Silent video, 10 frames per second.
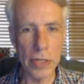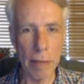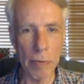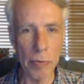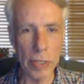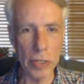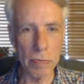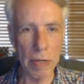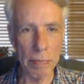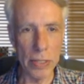happy with
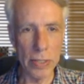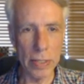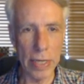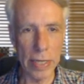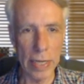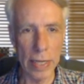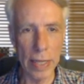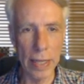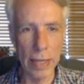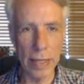this. Maybe he's thinking
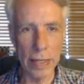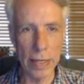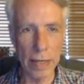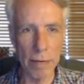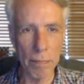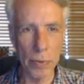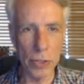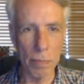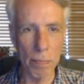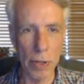he can
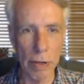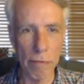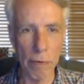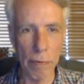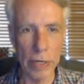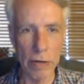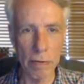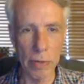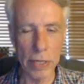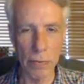push a pawn forward here
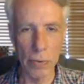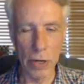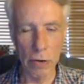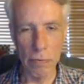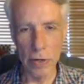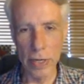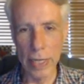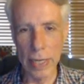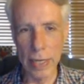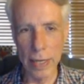and bring the rook over,
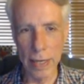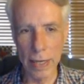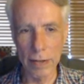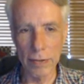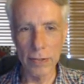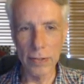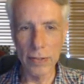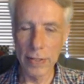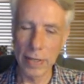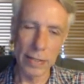uh,
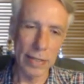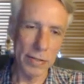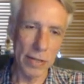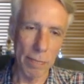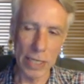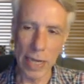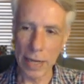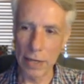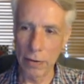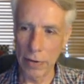get, get some
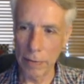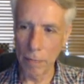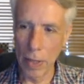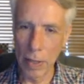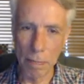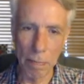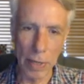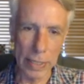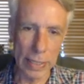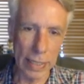attack going.
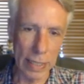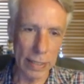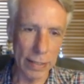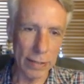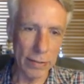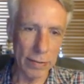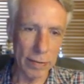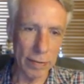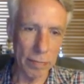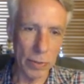But uh,
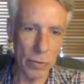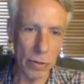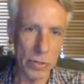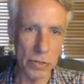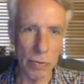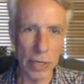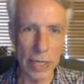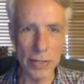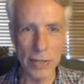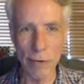Petrosian's rook gets there